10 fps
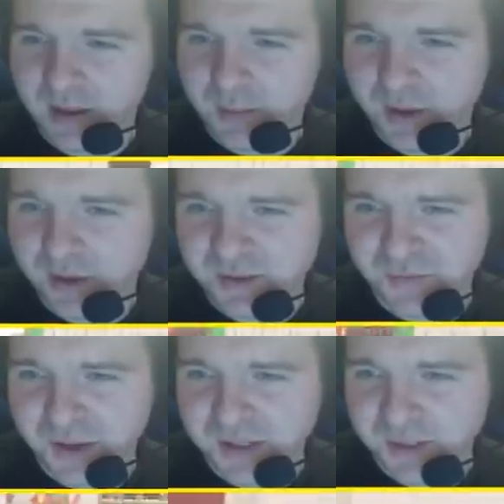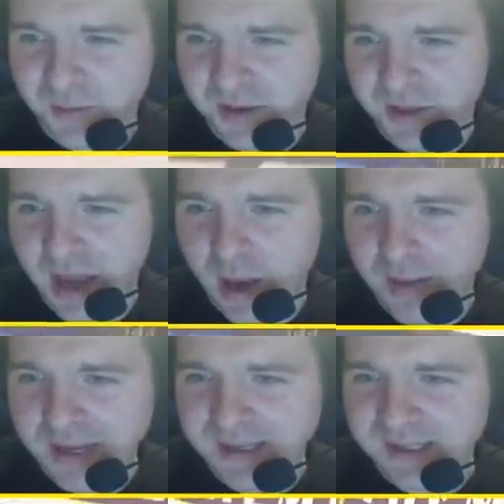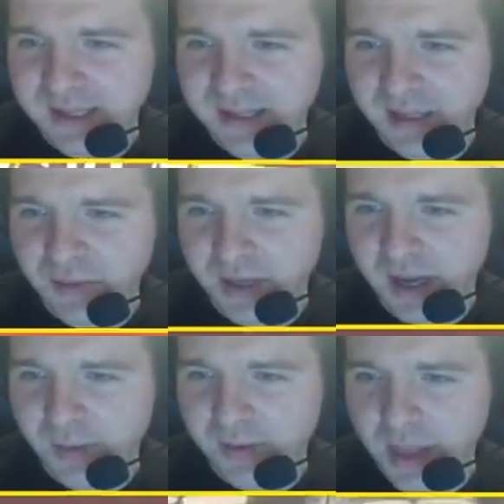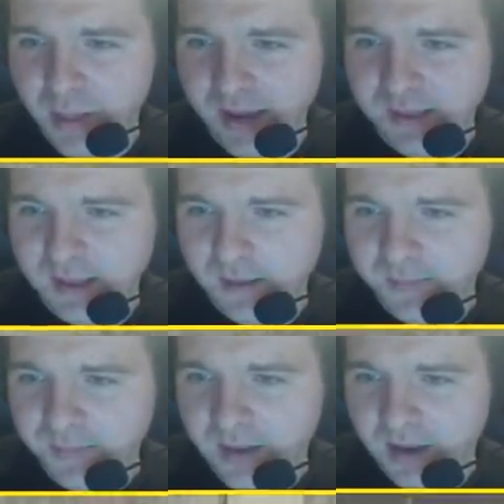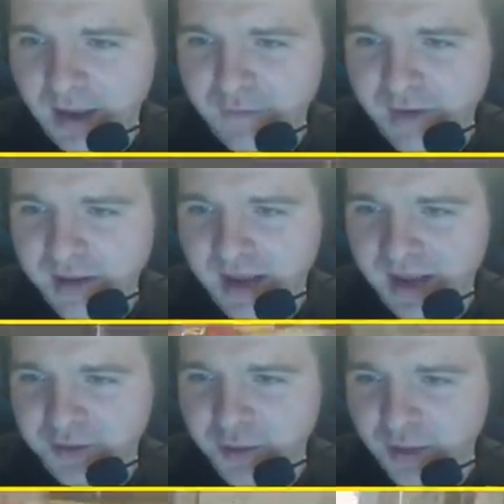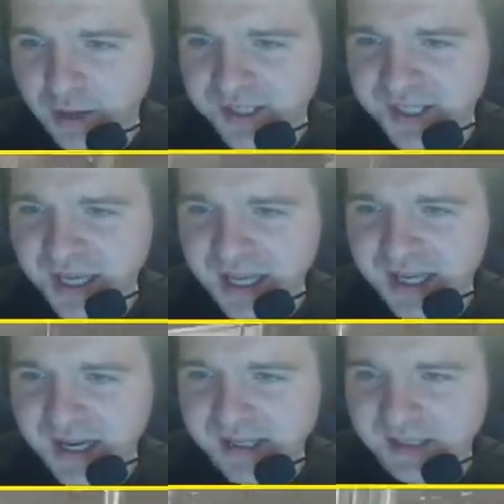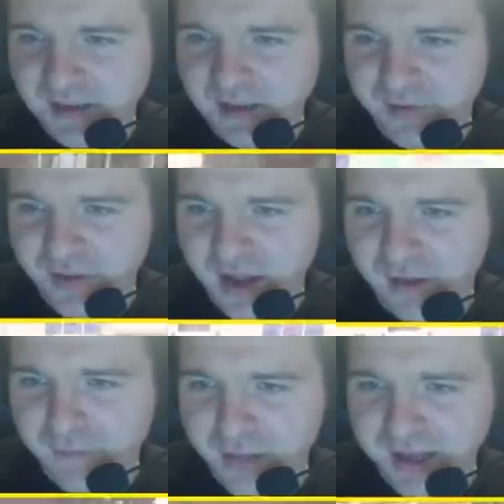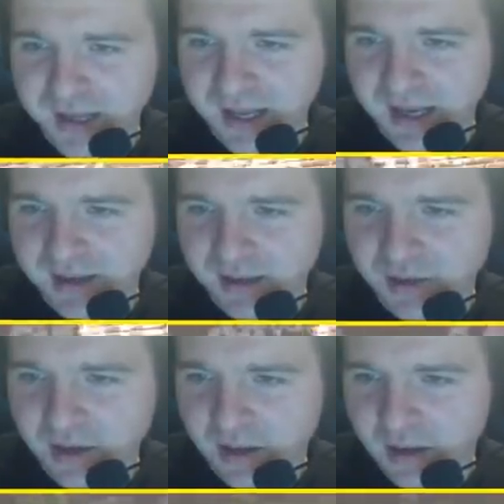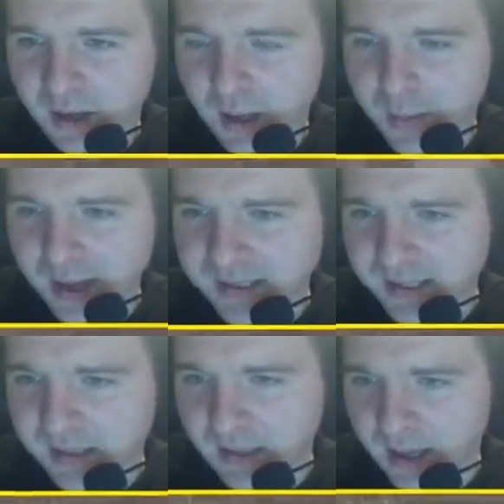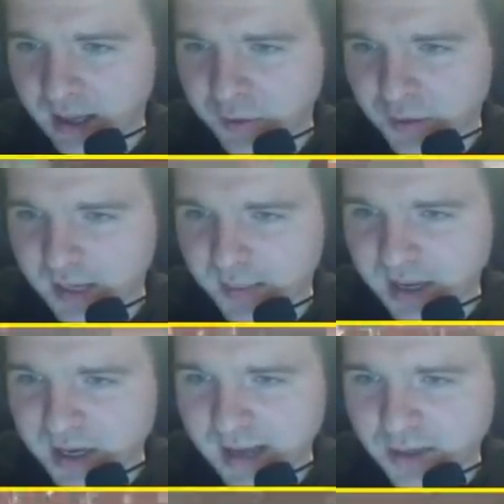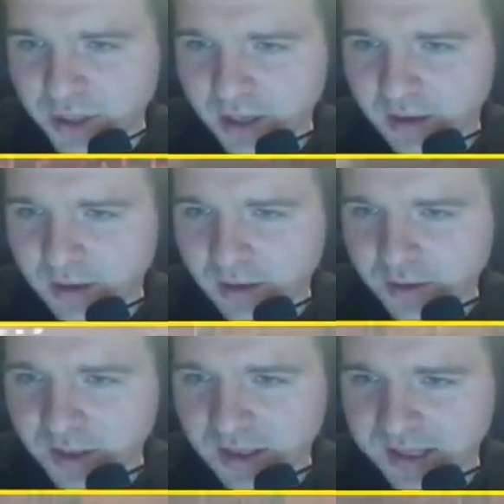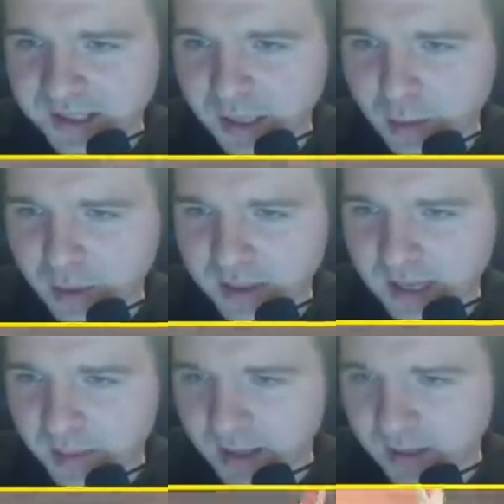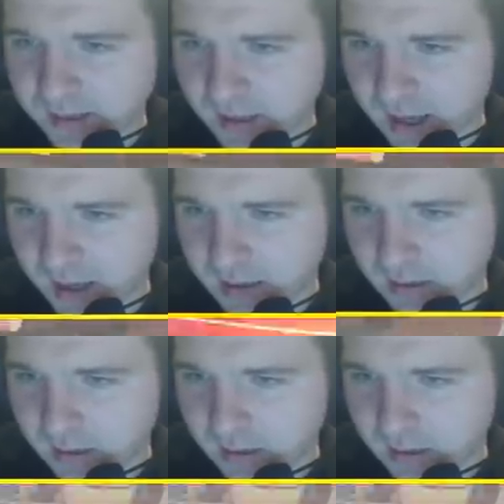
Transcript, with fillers: Because the fact is with how easily that you die within the beta, I find that I have to do a lot of sneakiness and a lot of like flanking and basically trying to be a ninja. Trying to like sneak up on the enemies and